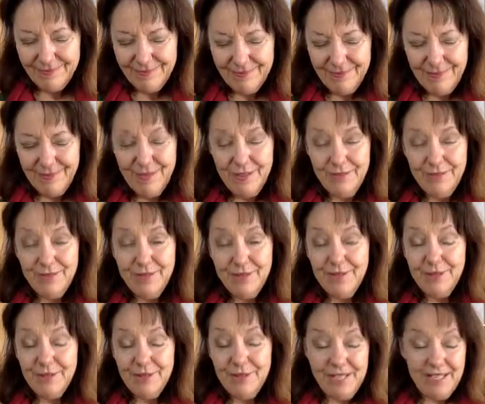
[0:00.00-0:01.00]
We've
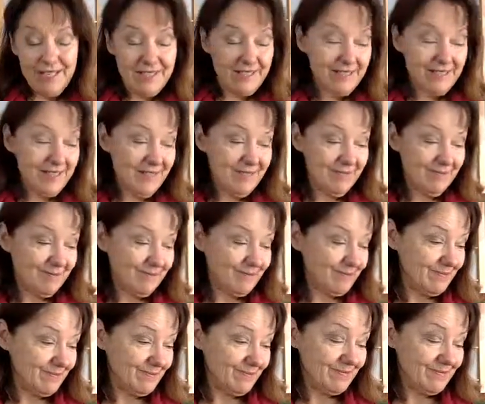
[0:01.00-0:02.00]
recreated
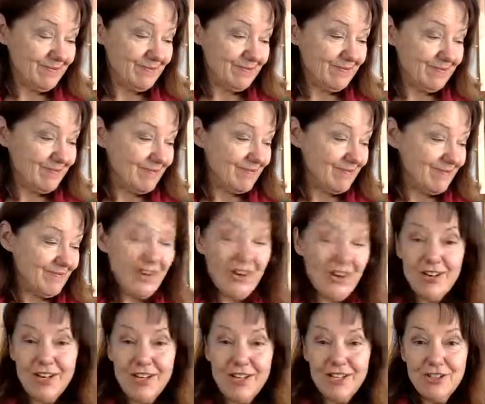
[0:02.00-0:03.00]

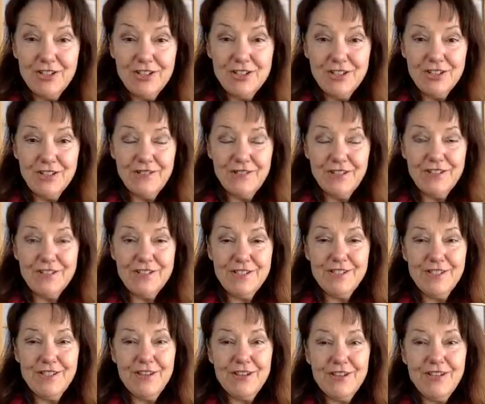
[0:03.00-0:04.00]
our energy fields
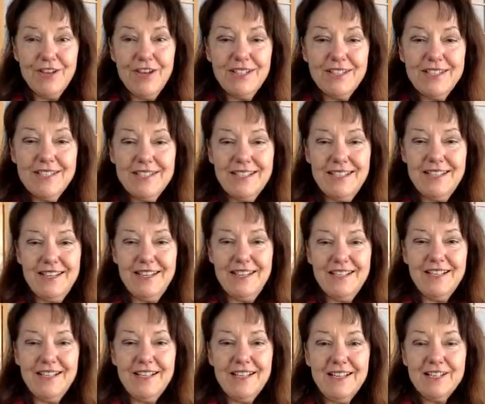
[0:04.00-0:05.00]
and our thoughts
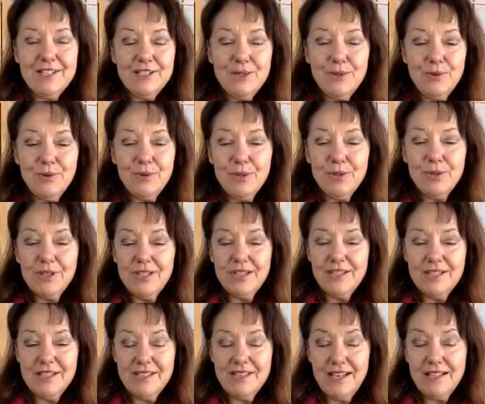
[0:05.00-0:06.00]
today. So we're going
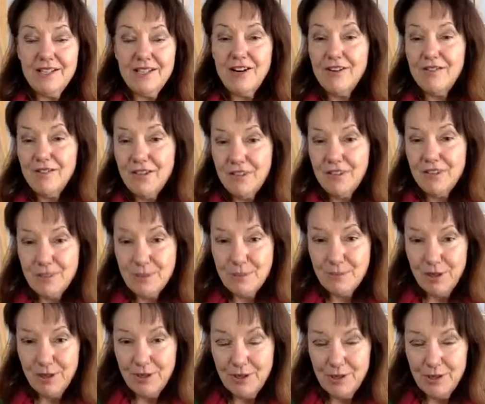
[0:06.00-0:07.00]
to sign off on this
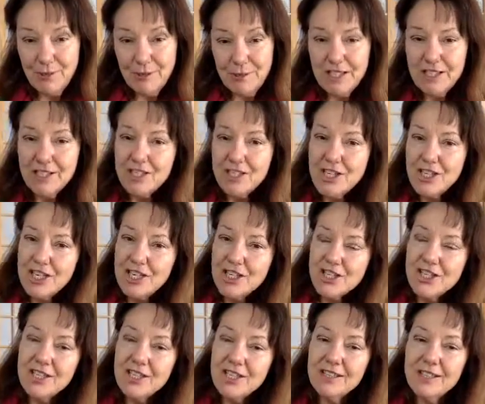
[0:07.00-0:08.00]
part of the
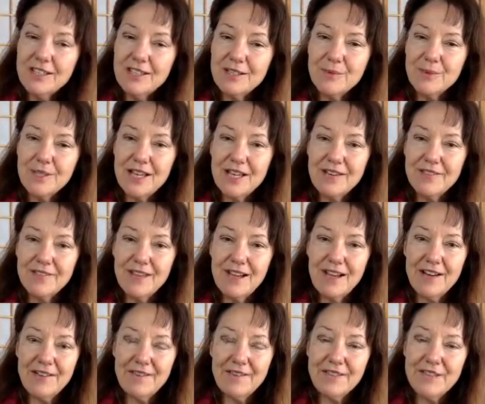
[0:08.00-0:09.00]
meditation, and then we have a
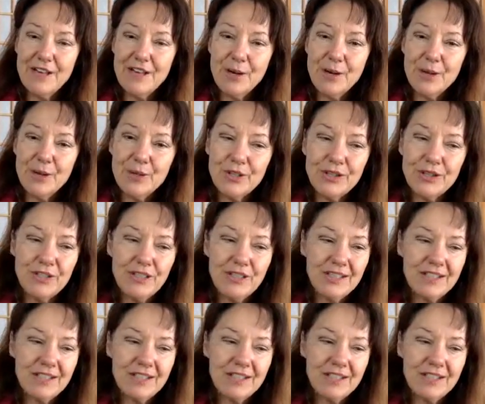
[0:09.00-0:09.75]
half an hour